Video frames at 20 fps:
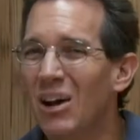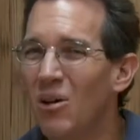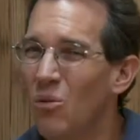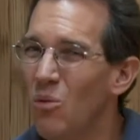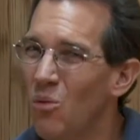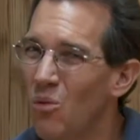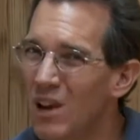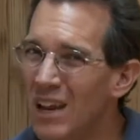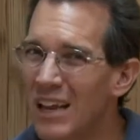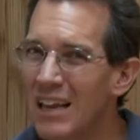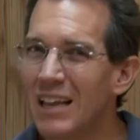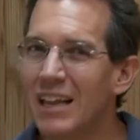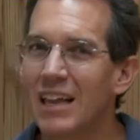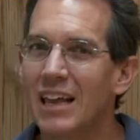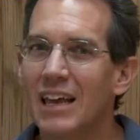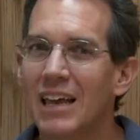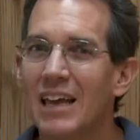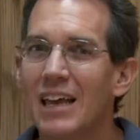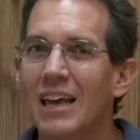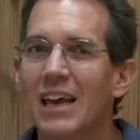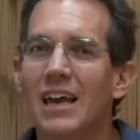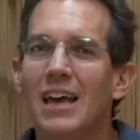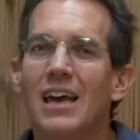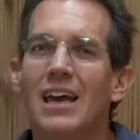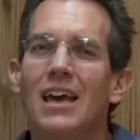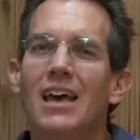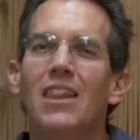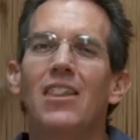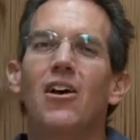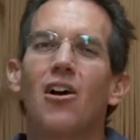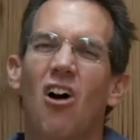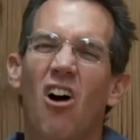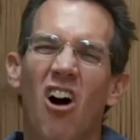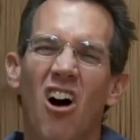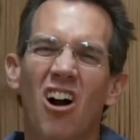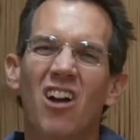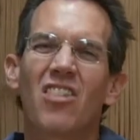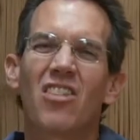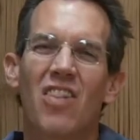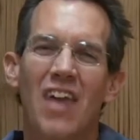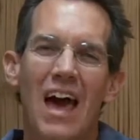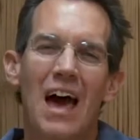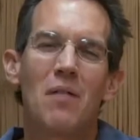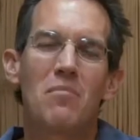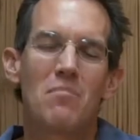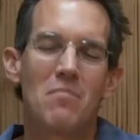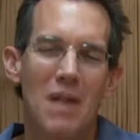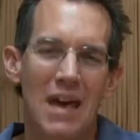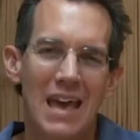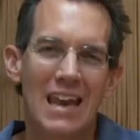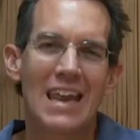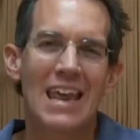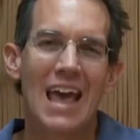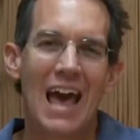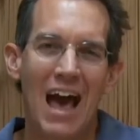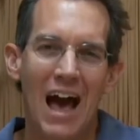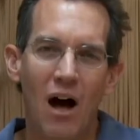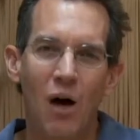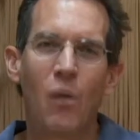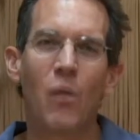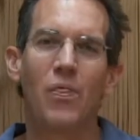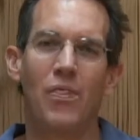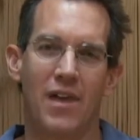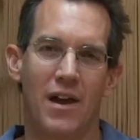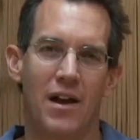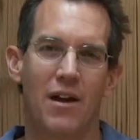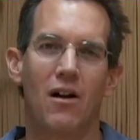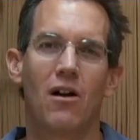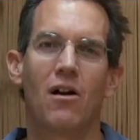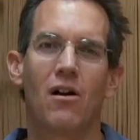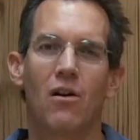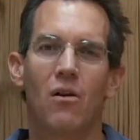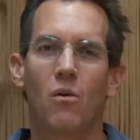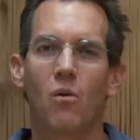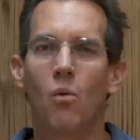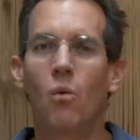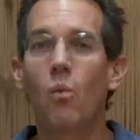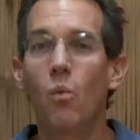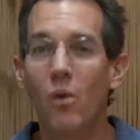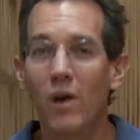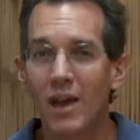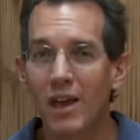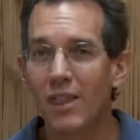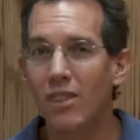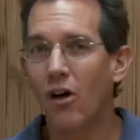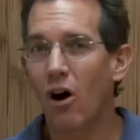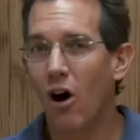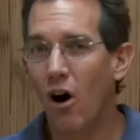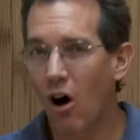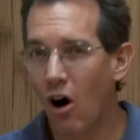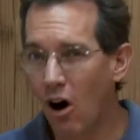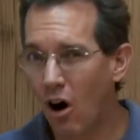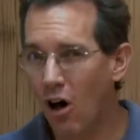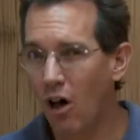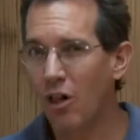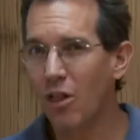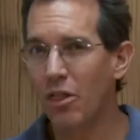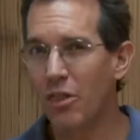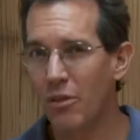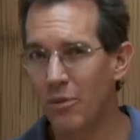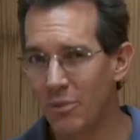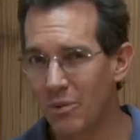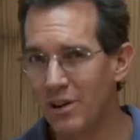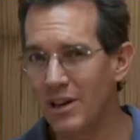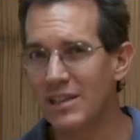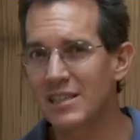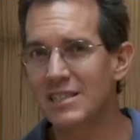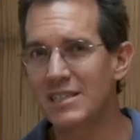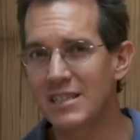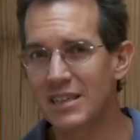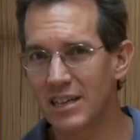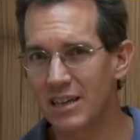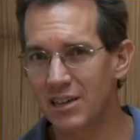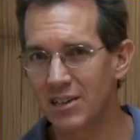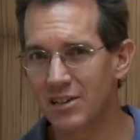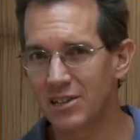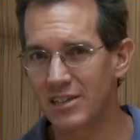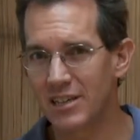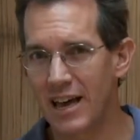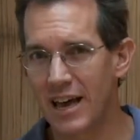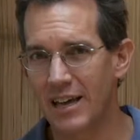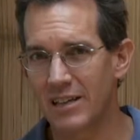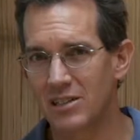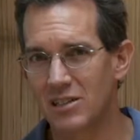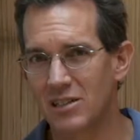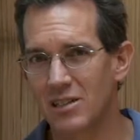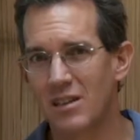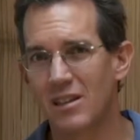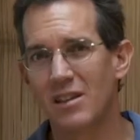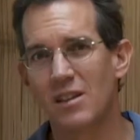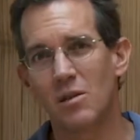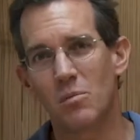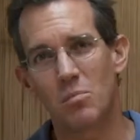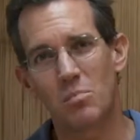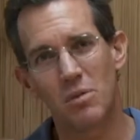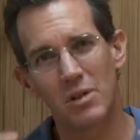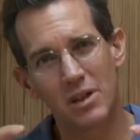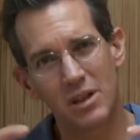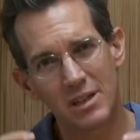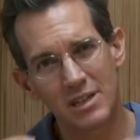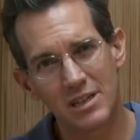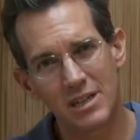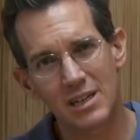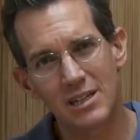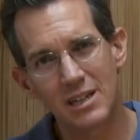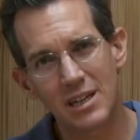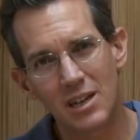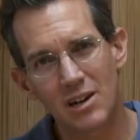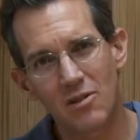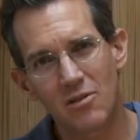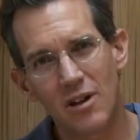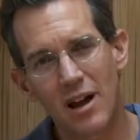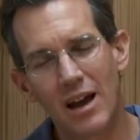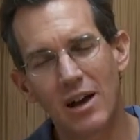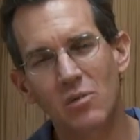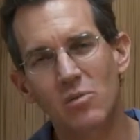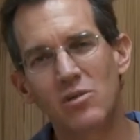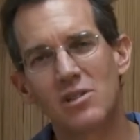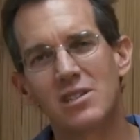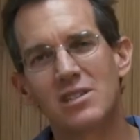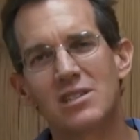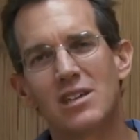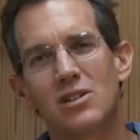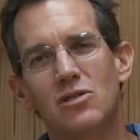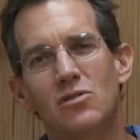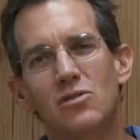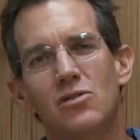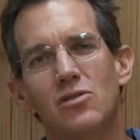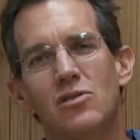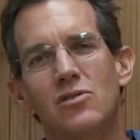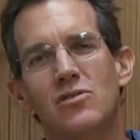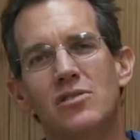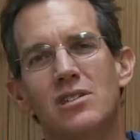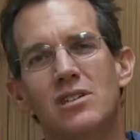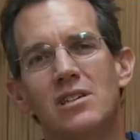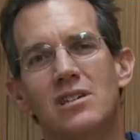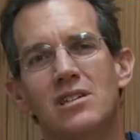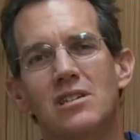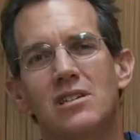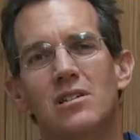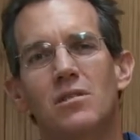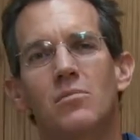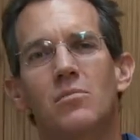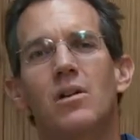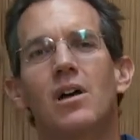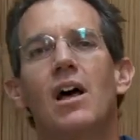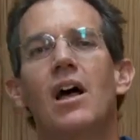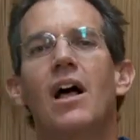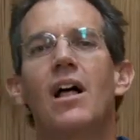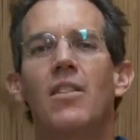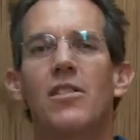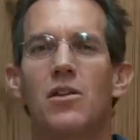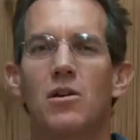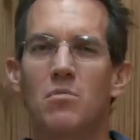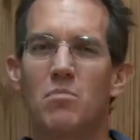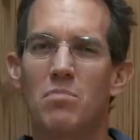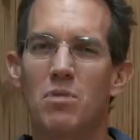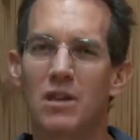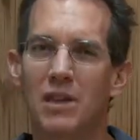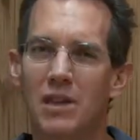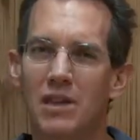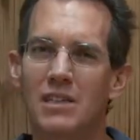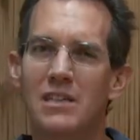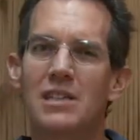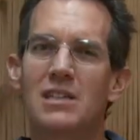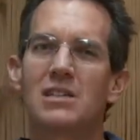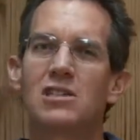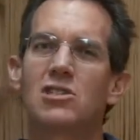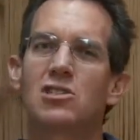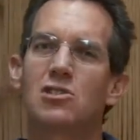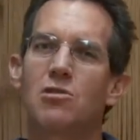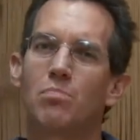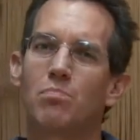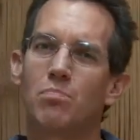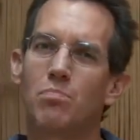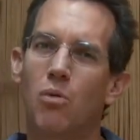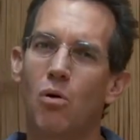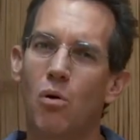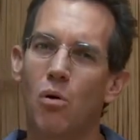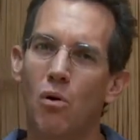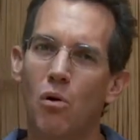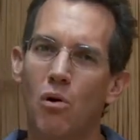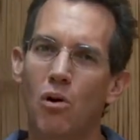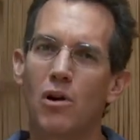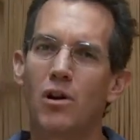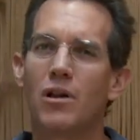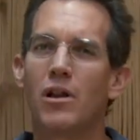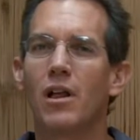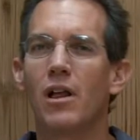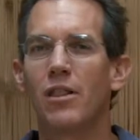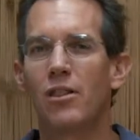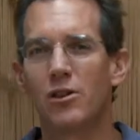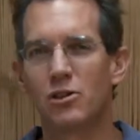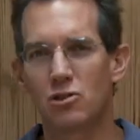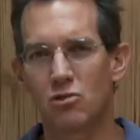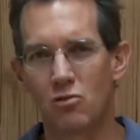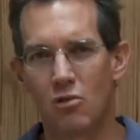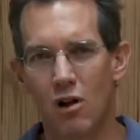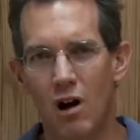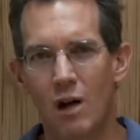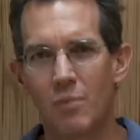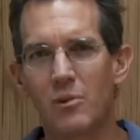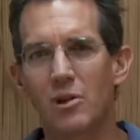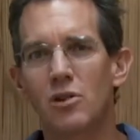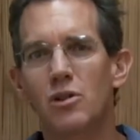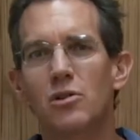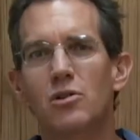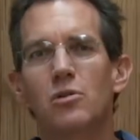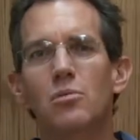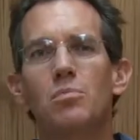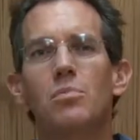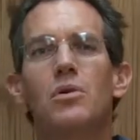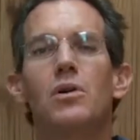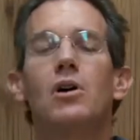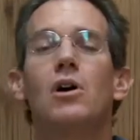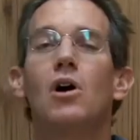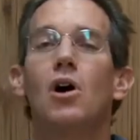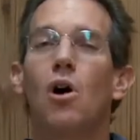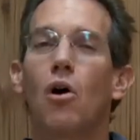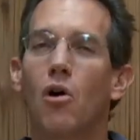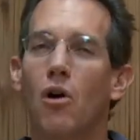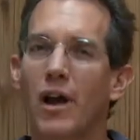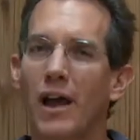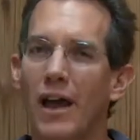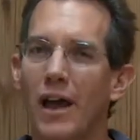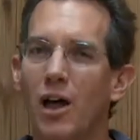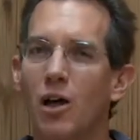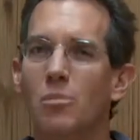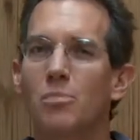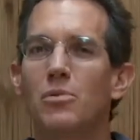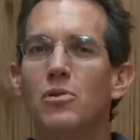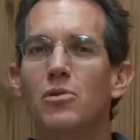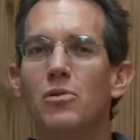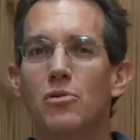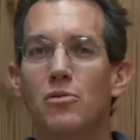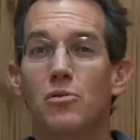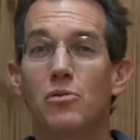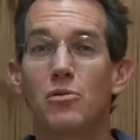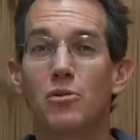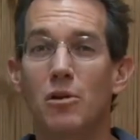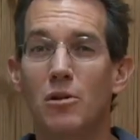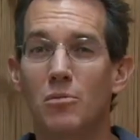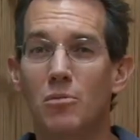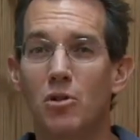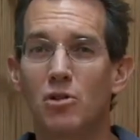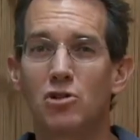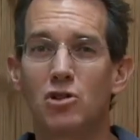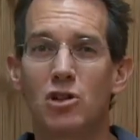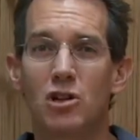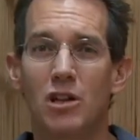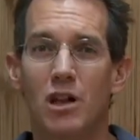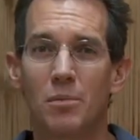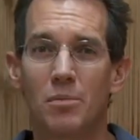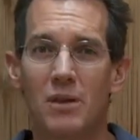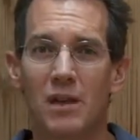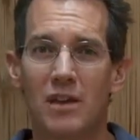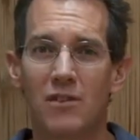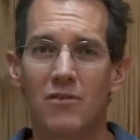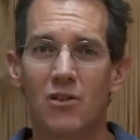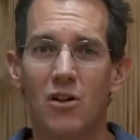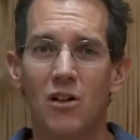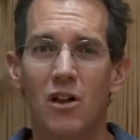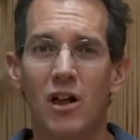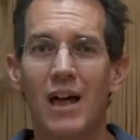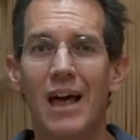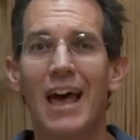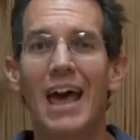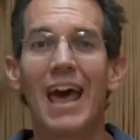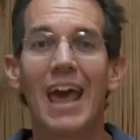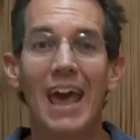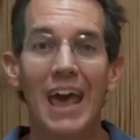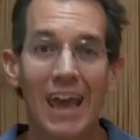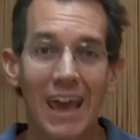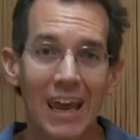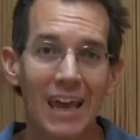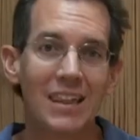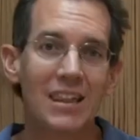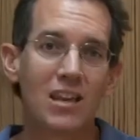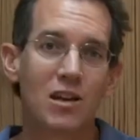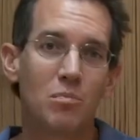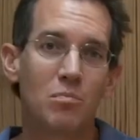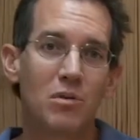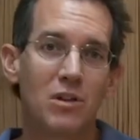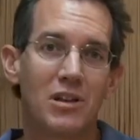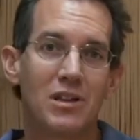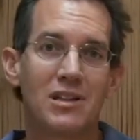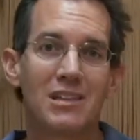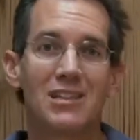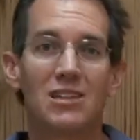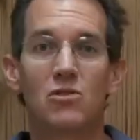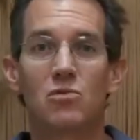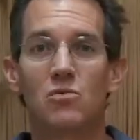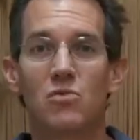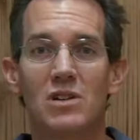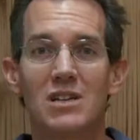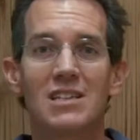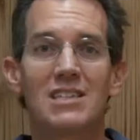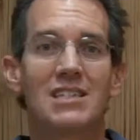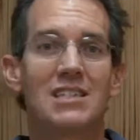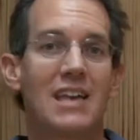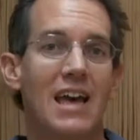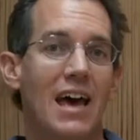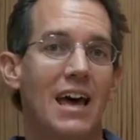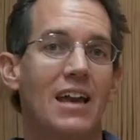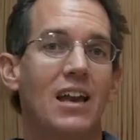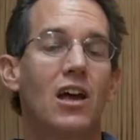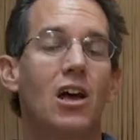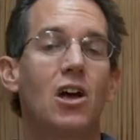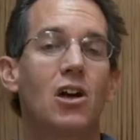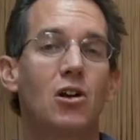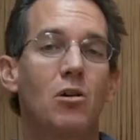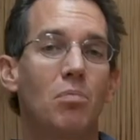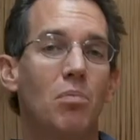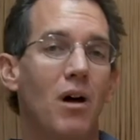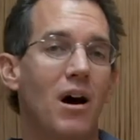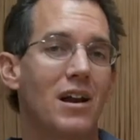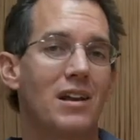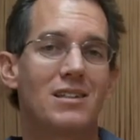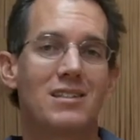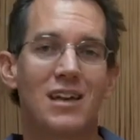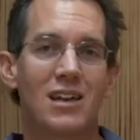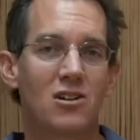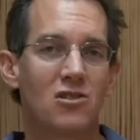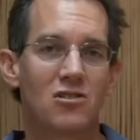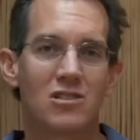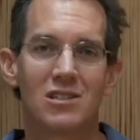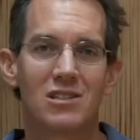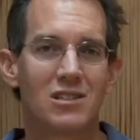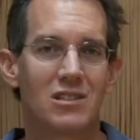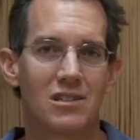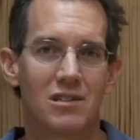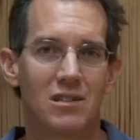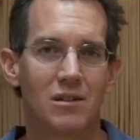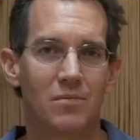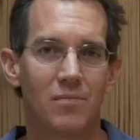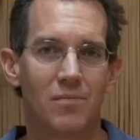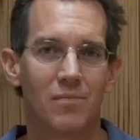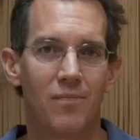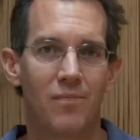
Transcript: Really, there aren't that many out there with all three skill sets: the ability to interact with the central nervous system, the ability to support the trauma loop or help you through the emotional upheaval, and the ability to reset your body's energy system.